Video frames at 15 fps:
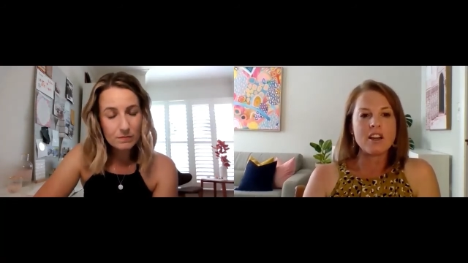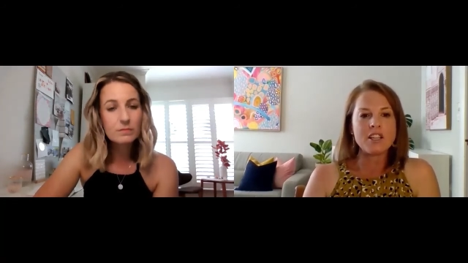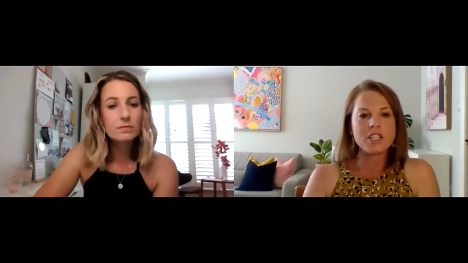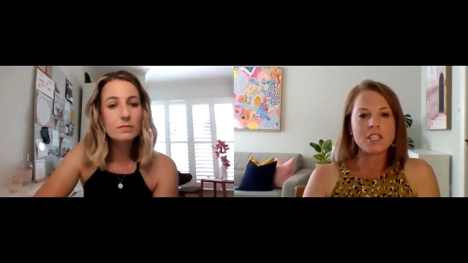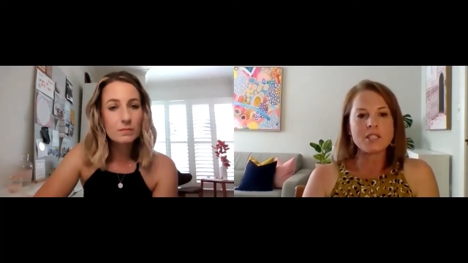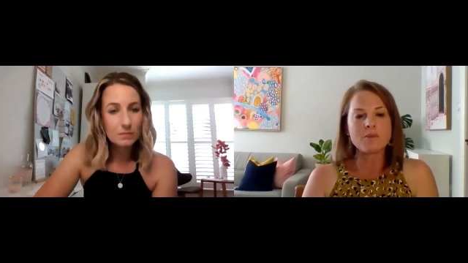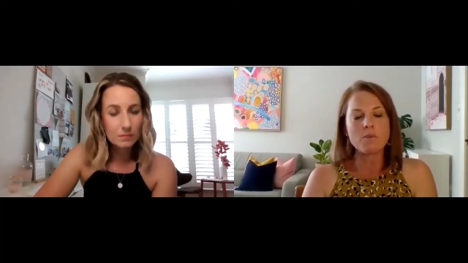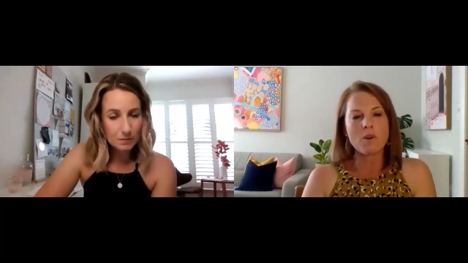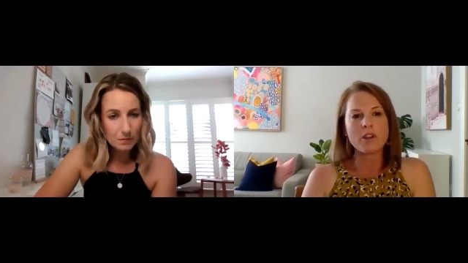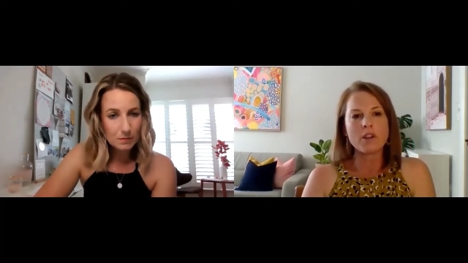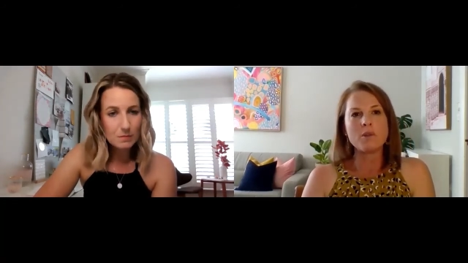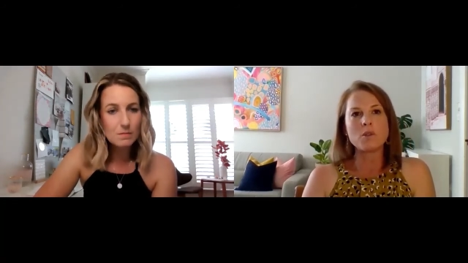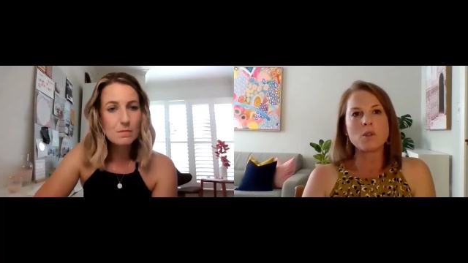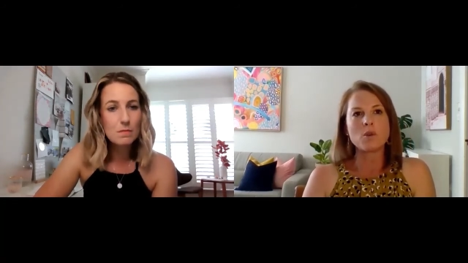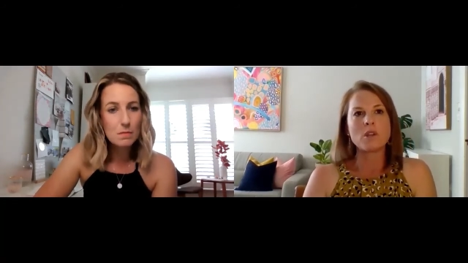Speaker 1: I just while
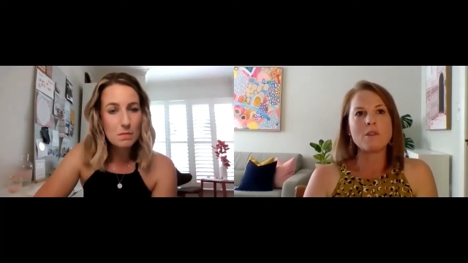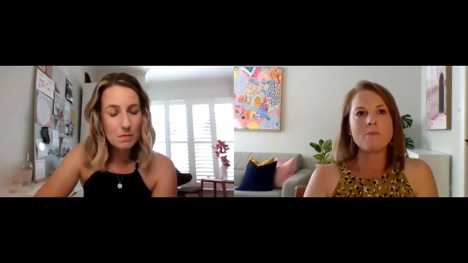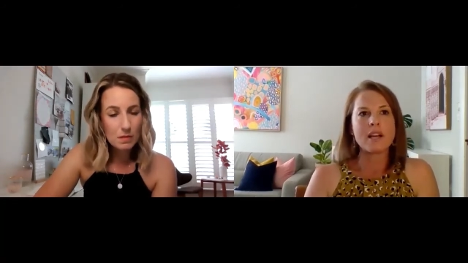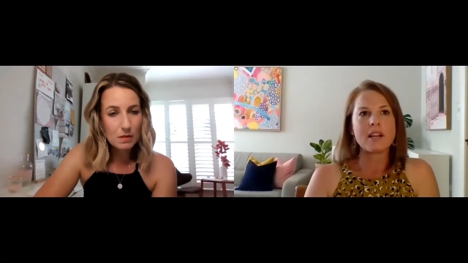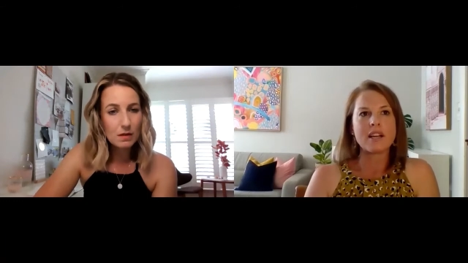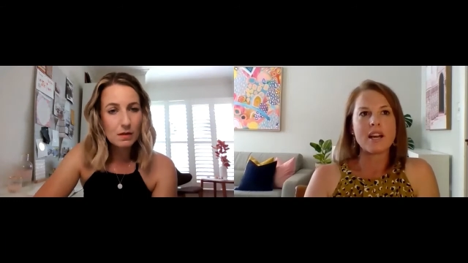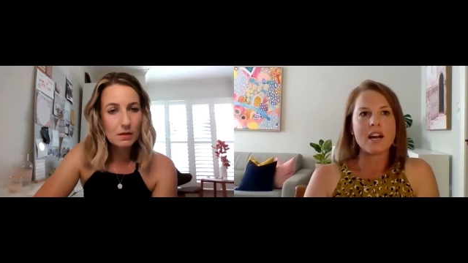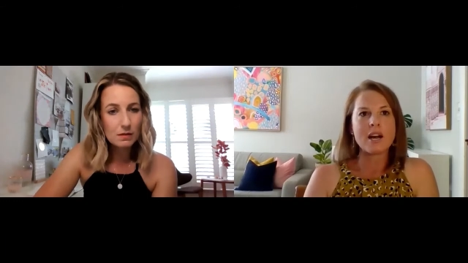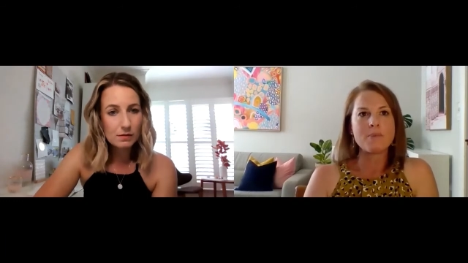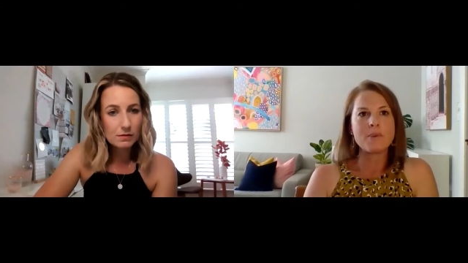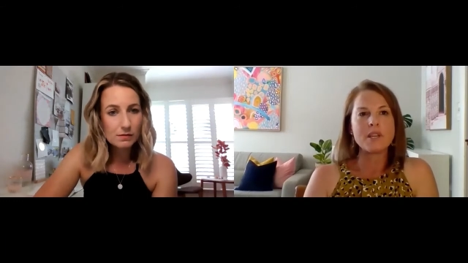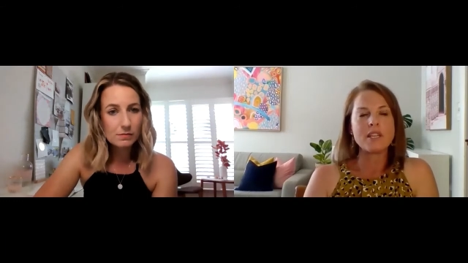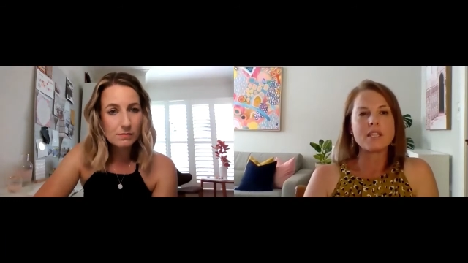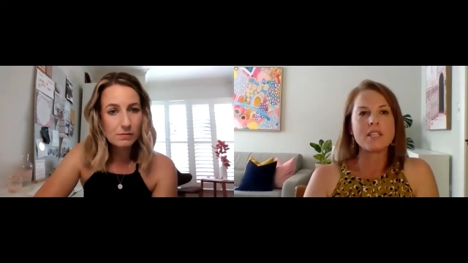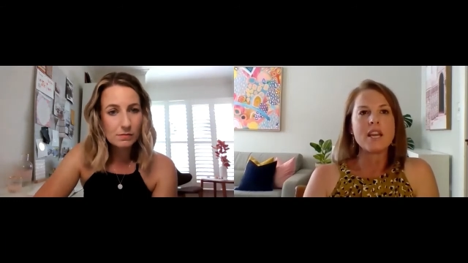you were talking about
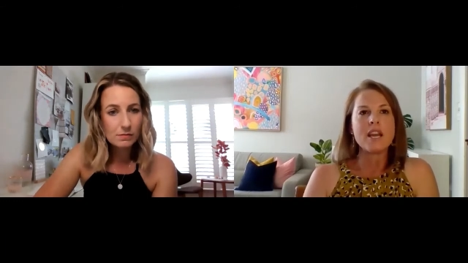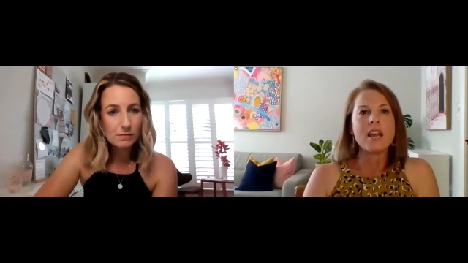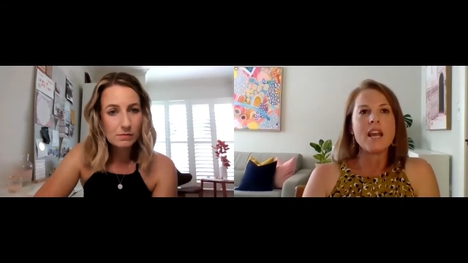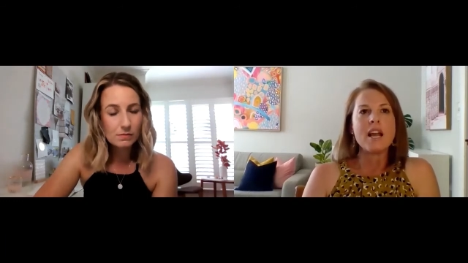carpet,